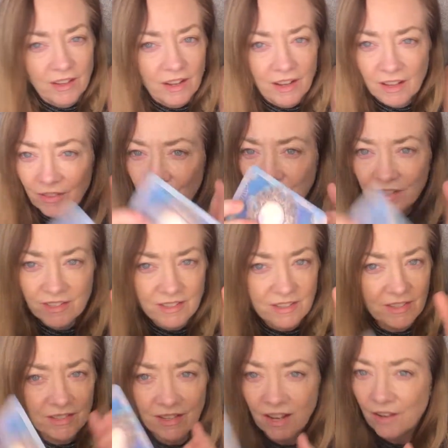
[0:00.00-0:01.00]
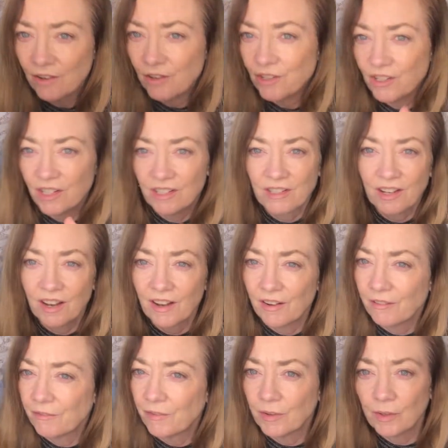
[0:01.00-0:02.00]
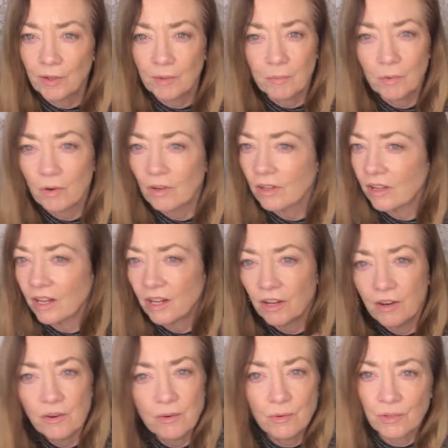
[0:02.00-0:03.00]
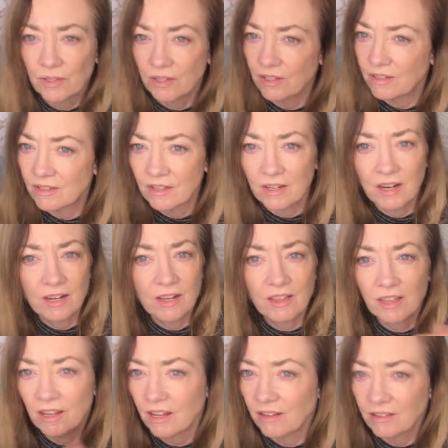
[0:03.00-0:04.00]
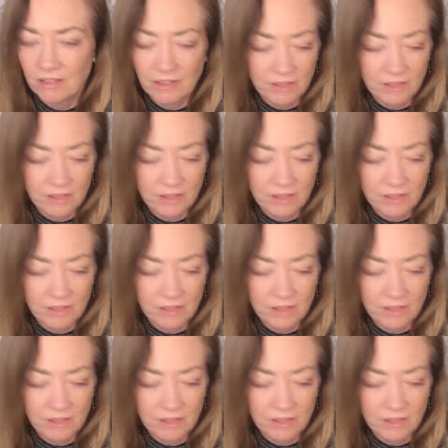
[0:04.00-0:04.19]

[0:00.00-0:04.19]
this energy is kind of feeling more like a nuisance than anything else